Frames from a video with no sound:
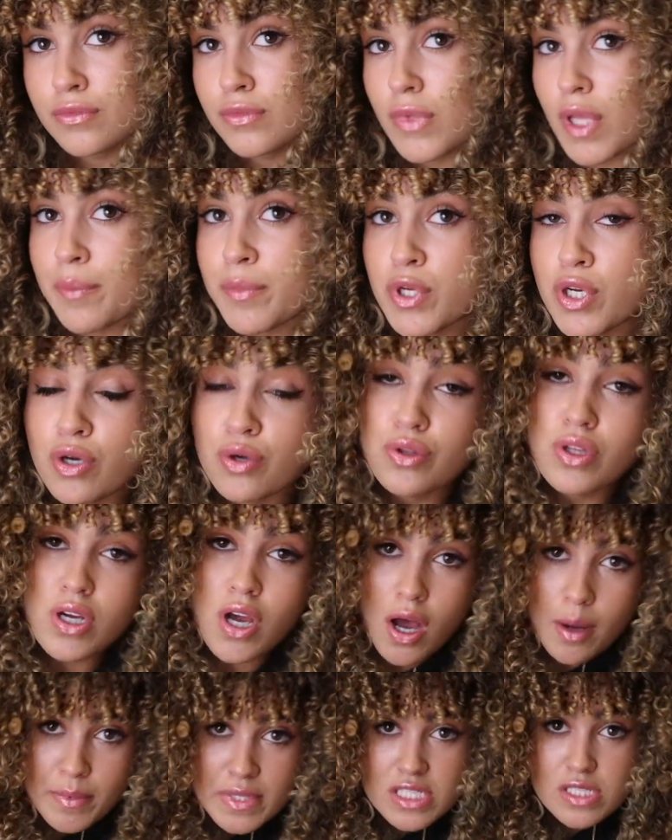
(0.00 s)
Let me know in the
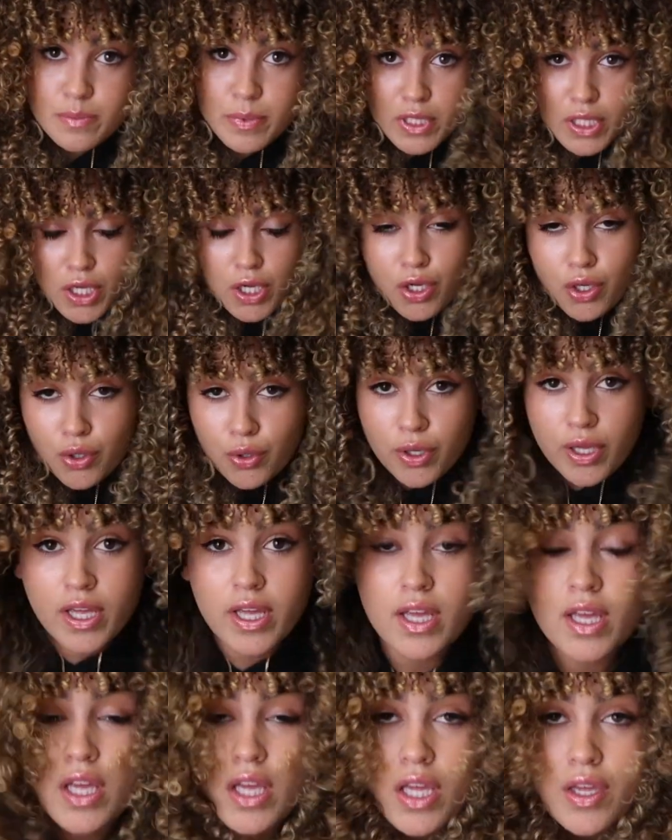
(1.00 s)
comments below.
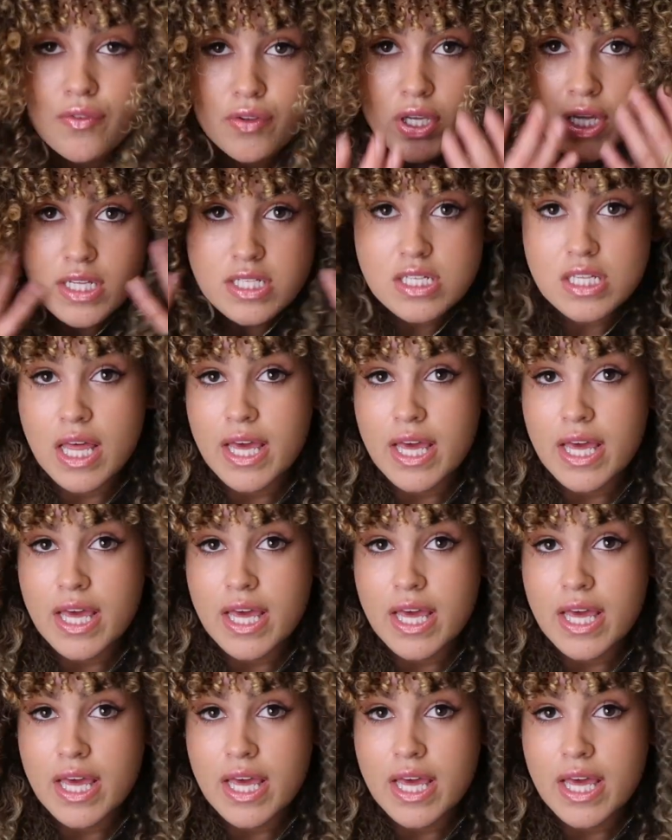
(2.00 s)
If you guys